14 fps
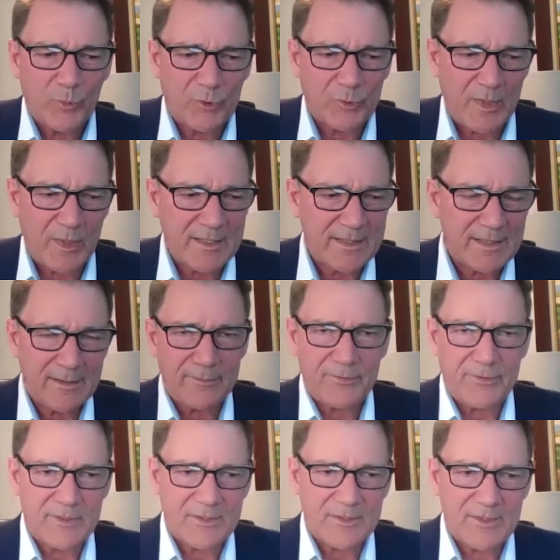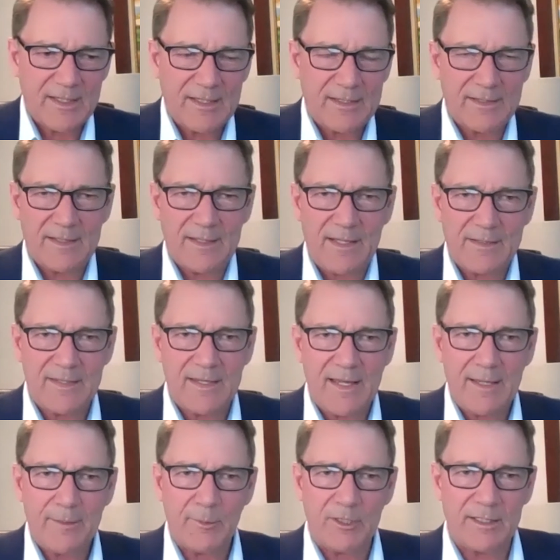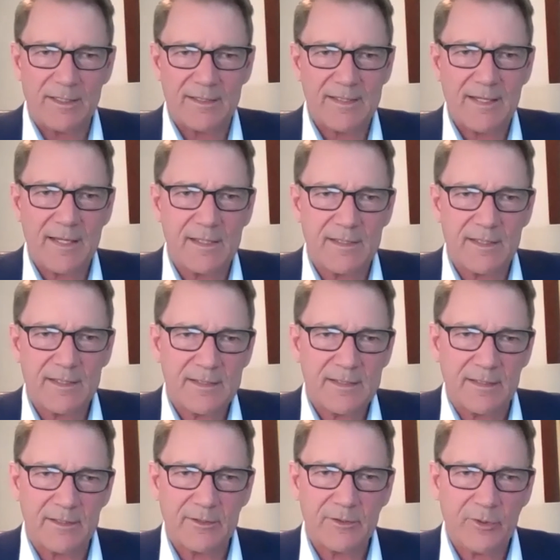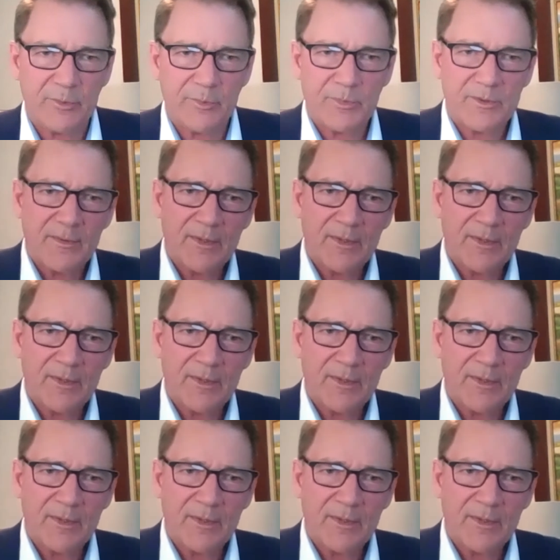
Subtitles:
put myself as the eminent scientist in the group.